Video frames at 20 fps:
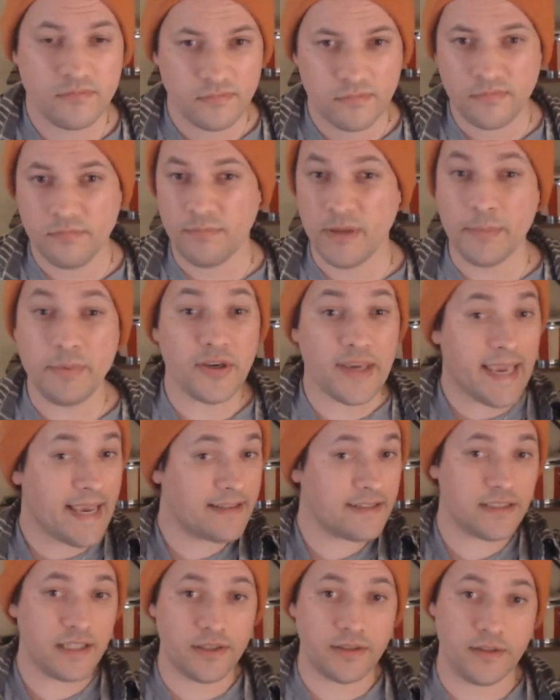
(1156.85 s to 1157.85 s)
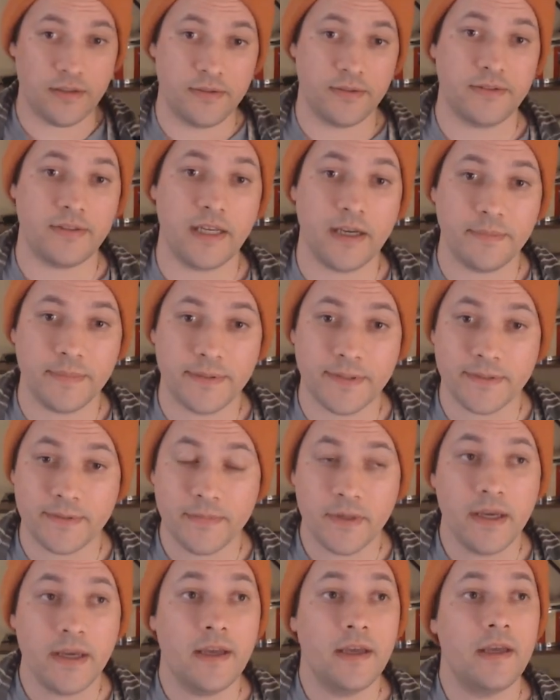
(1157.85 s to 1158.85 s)
Maybe you can't take those steps,
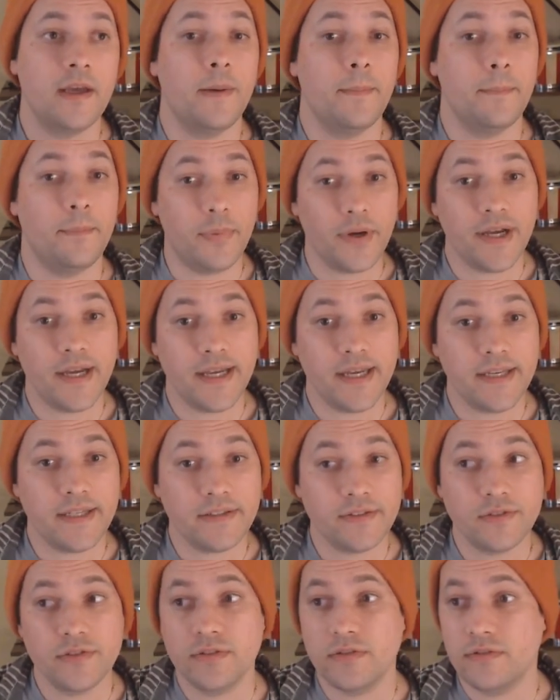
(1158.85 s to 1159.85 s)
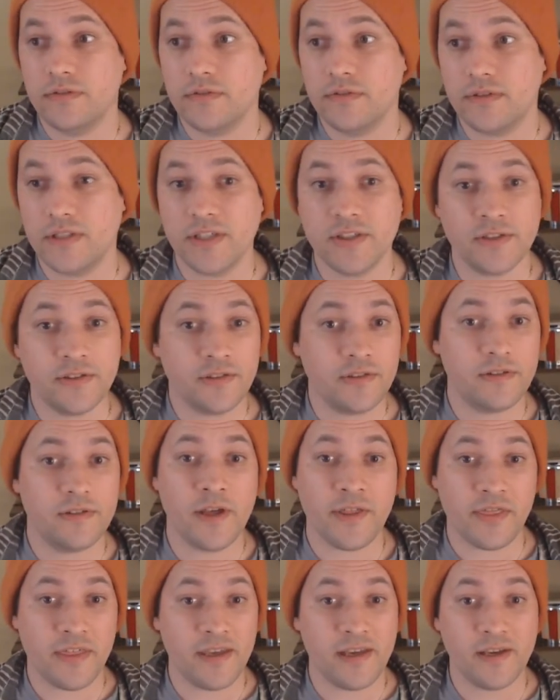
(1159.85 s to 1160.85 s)
but there's
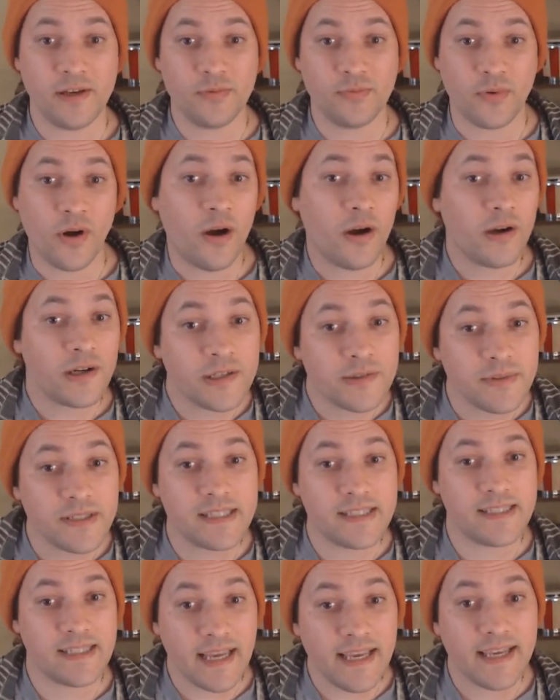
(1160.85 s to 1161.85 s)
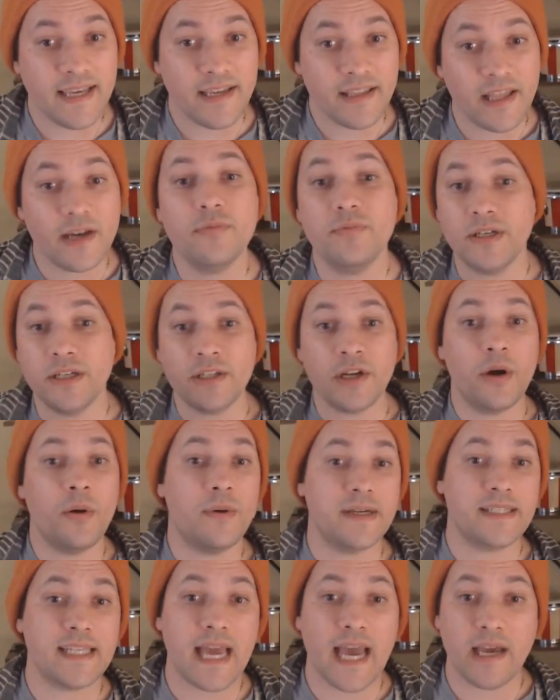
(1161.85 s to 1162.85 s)
nothing wrong with saying that we know what's
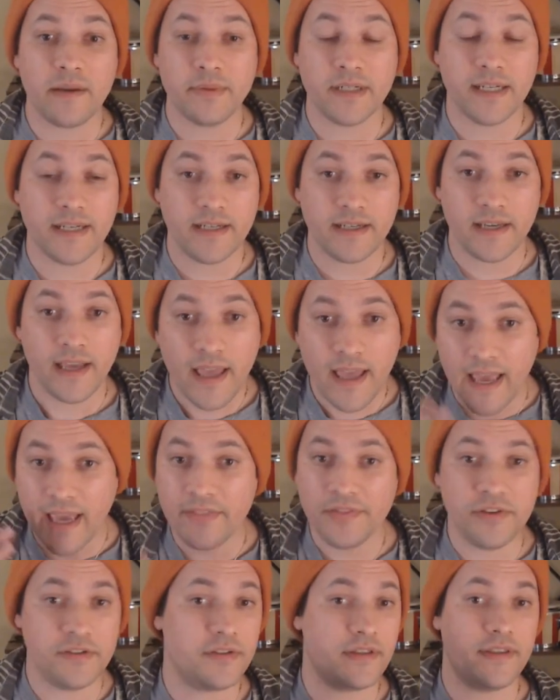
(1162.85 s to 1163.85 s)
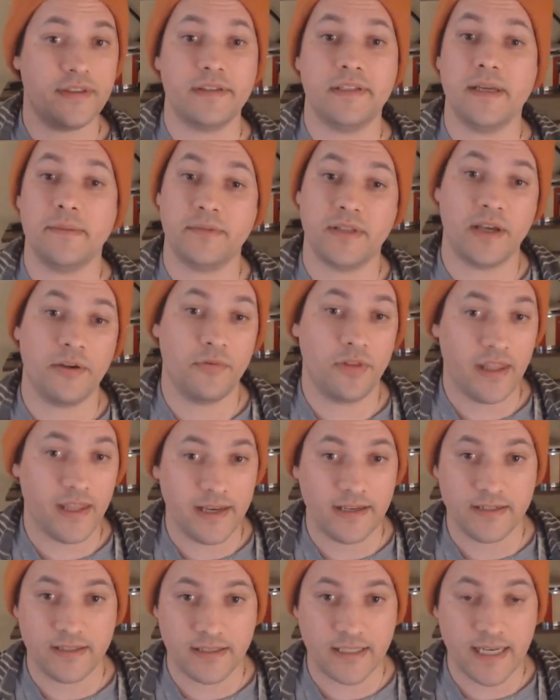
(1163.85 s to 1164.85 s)
happening and these are the steps I would like
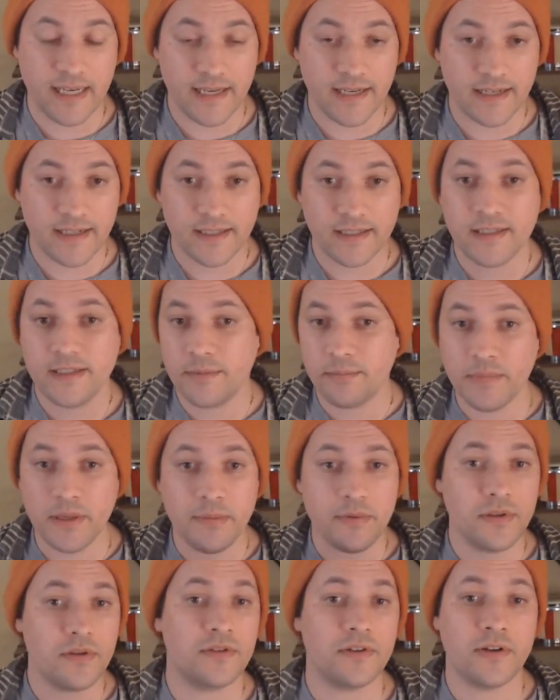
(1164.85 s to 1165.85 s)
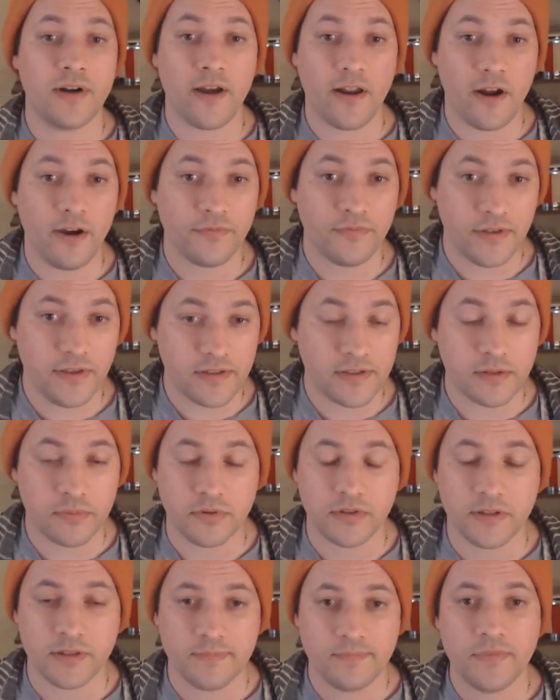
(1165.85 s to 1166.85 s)
to take. Maybe those are not all
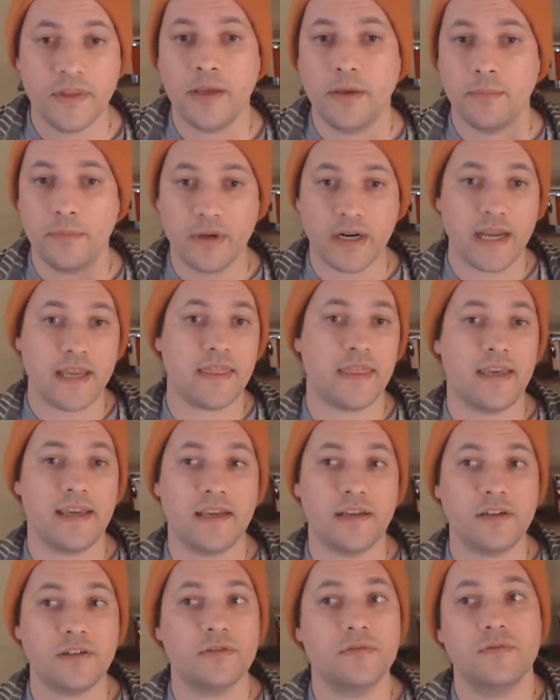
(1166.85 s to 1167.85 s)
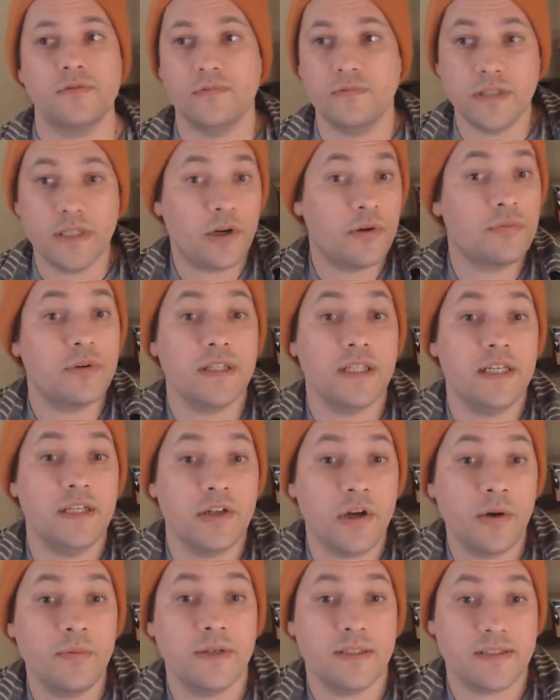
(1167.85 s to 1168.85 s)
feasible, but I think we don't really know
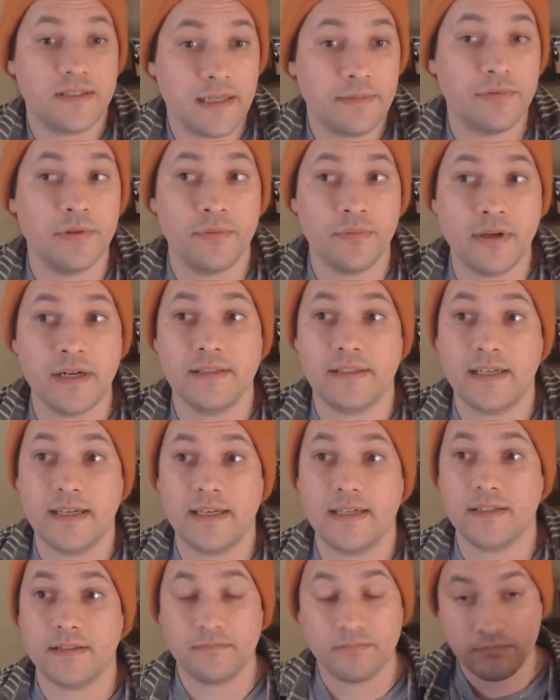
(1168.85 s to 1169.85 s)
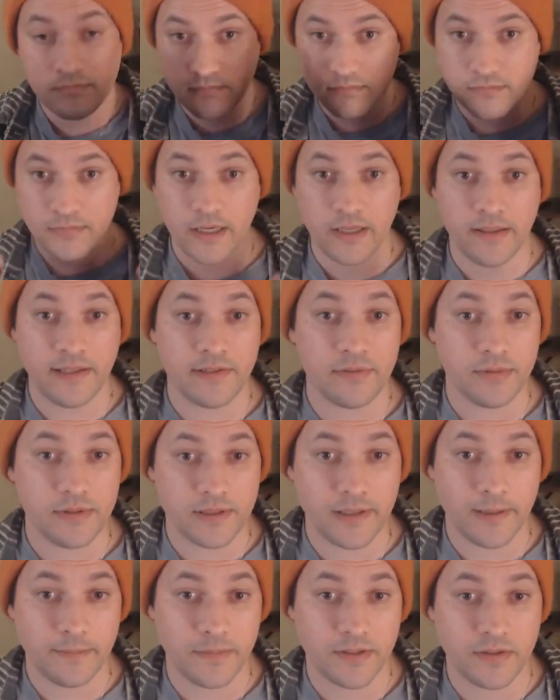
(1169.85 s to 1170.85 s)
what steps we want to take unless we
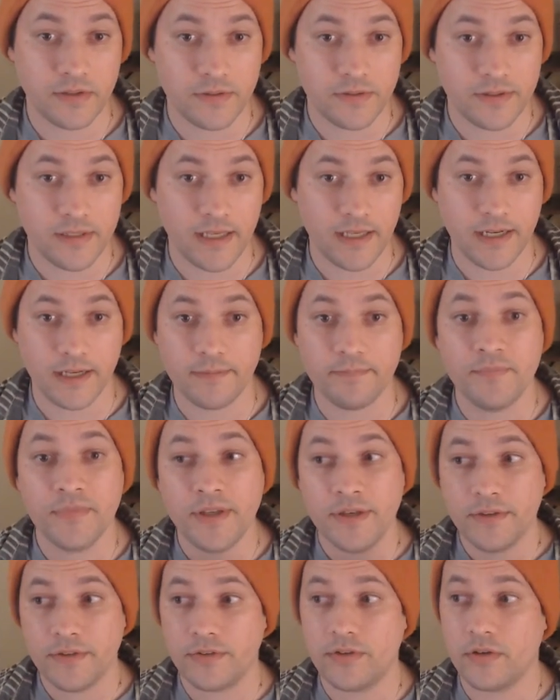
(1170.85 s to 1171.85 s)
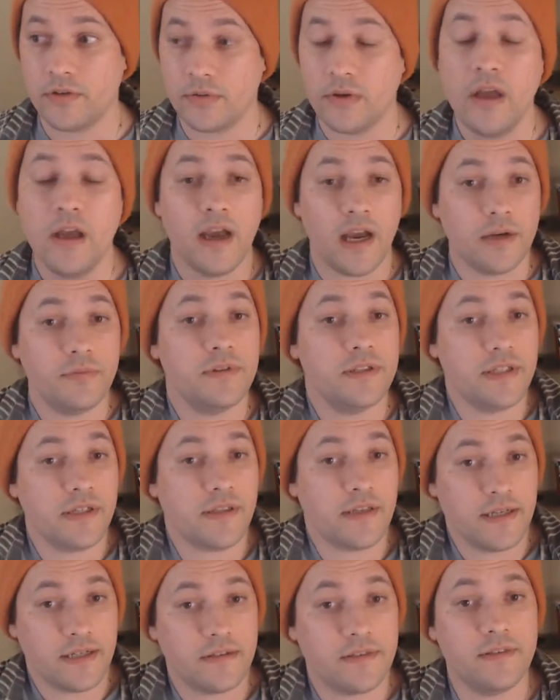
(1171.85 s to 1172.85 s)
stop dissociating. So I really
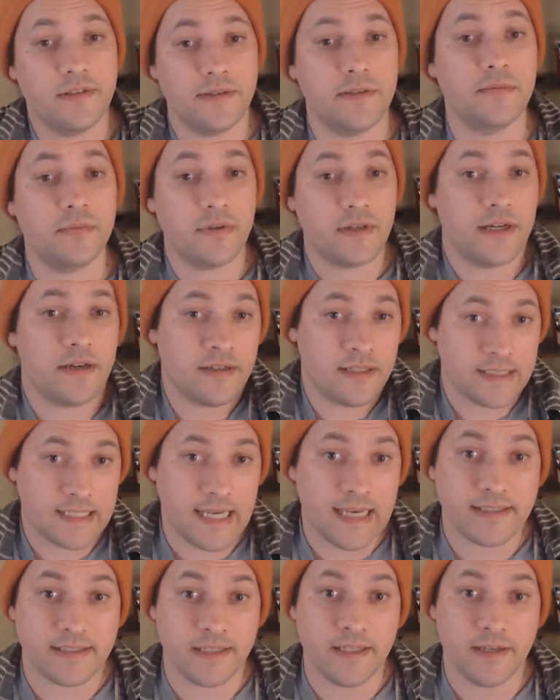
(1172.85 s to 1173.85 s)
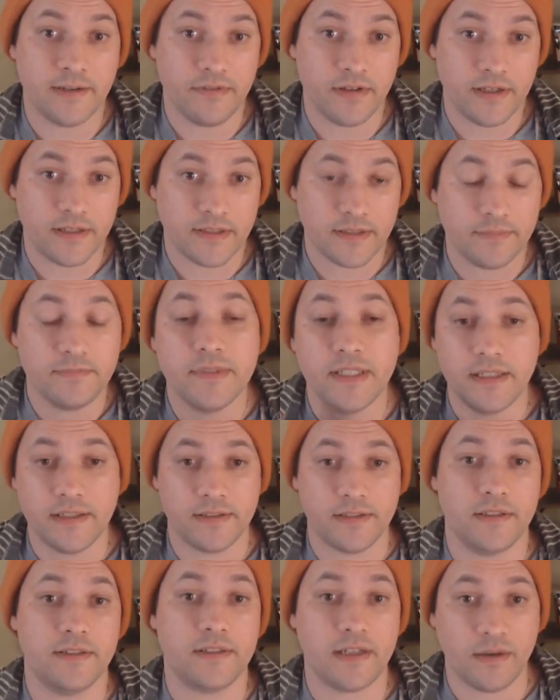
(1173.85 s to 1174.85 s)
think this is what Aaron is asking of us, is to
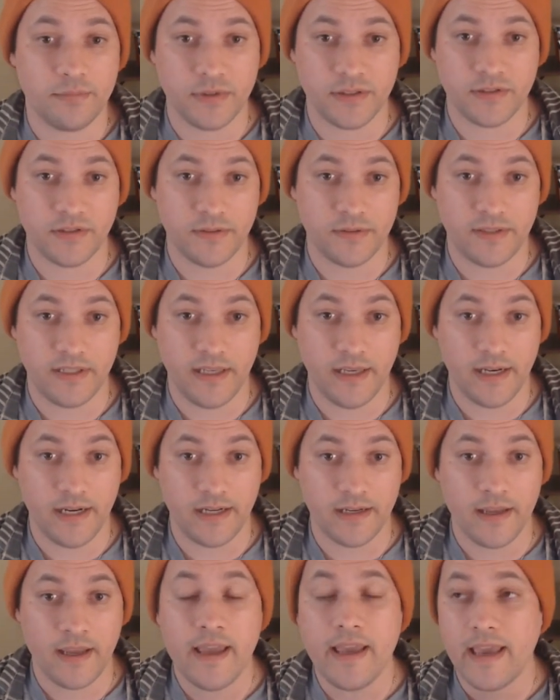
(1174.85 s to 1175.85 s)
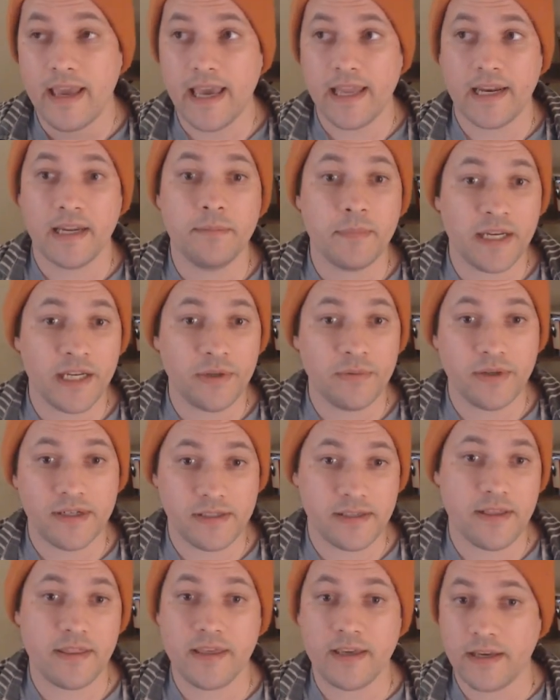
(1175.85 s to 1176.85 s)
stop dissociating. And in many ways, I
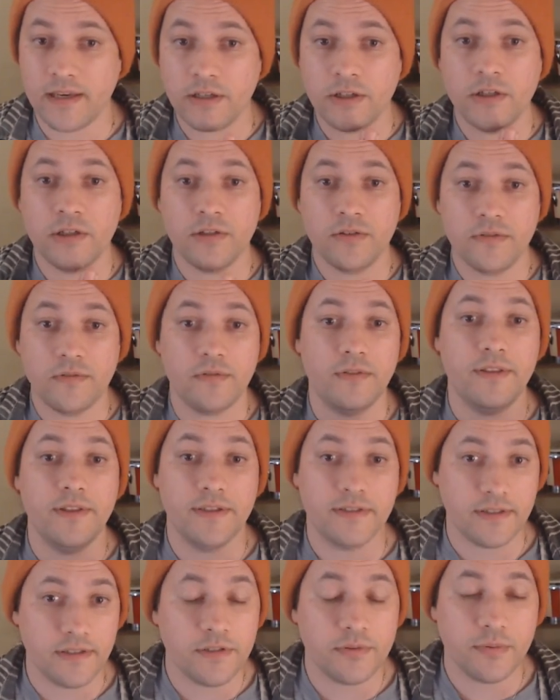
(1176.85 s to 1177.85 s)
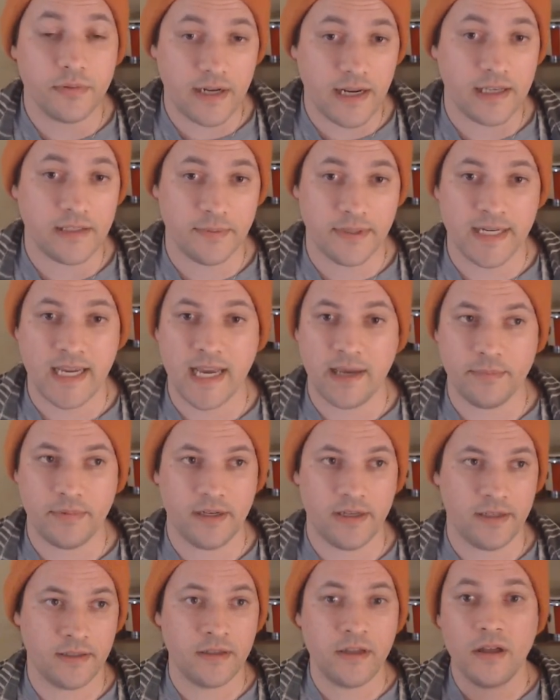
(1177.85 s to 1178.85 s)
think this is what has been happening.
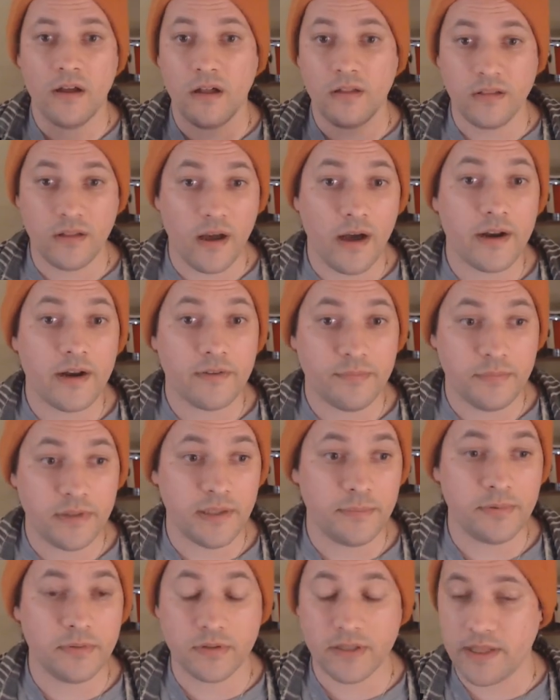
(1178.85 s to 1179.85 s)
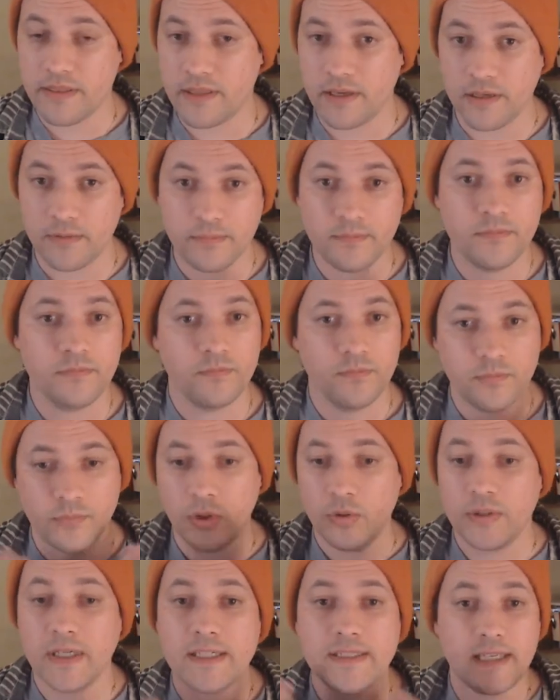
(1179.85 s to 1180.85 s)
A lot of people, I think
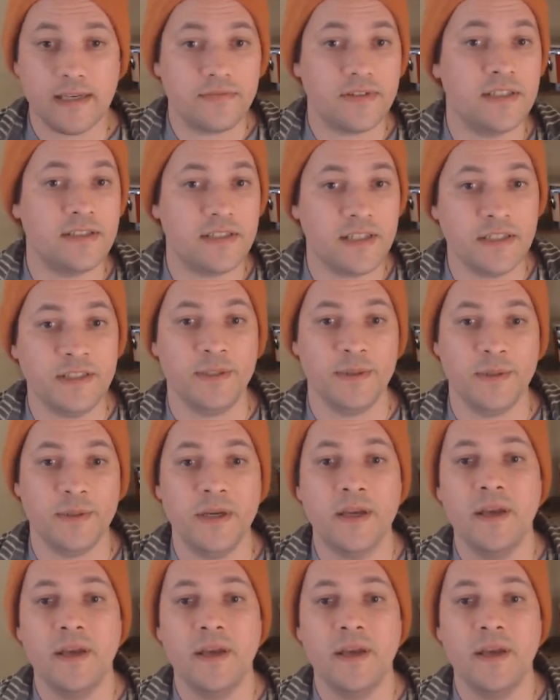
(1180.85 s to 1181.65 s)
protests have continued.